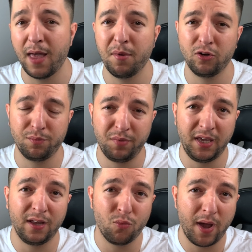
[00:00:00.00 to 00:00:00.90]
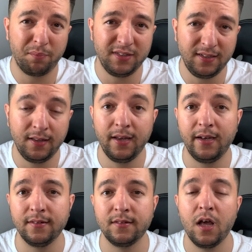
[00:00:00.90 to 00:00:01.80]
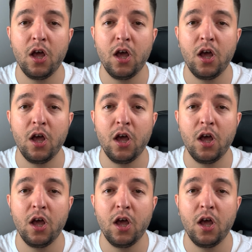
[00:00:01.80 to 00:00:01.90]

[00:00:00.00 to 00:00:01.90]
about being Web DeDe is